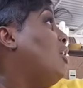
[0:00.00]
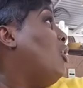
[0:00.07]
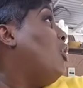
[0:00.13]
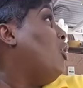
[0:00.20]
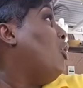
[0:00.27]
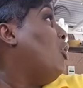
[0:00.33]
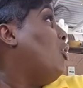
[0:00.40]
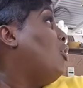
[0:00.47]

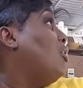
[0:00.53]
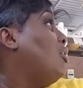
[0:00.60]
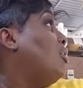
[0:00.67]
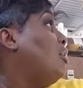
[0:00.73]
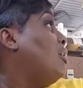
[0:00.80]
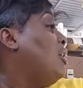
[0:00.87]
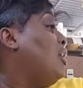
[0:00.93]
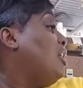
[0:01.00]
Oh.
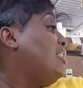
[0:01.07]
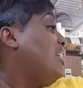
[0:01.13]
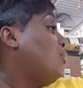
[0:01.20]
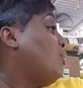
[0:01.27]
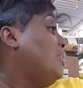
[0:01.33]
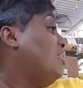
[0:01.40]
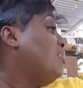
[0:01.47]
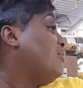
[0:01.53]
That
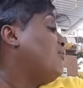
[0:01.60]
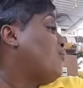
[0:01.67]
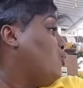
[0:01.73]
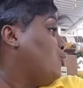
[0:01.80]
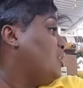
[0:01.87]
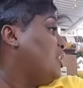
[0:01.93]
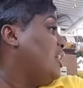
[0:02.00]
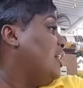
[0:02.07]
one is the
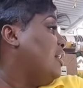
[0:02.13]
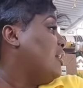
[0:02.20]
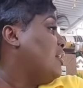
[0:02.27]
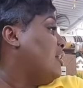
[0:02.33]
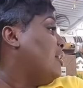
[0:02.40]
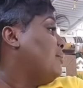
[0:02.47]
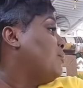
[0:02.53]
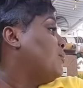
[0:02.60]
food cake.
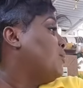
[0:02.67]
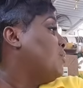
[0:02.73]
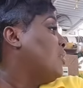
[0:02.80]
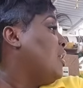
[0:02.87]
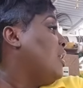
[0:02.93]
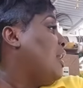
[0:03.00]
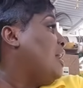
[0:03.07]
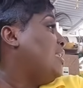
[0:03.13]

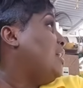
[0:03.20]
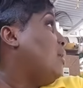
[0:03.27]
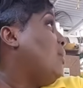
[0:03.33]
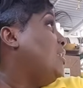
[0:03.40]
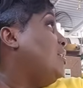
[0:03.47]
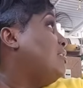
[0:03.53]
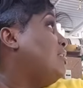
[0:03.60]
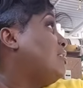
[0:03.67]
And that
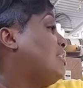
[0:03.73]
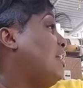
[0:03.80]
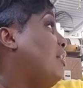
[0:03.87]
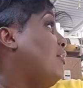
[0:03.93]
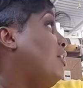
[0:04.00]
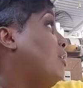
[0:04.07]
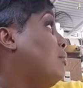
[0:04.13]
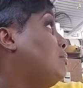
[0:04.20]
one is the
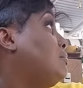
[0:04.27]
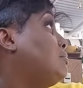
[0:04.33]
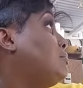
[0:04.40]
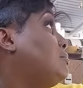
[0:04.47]
cereal.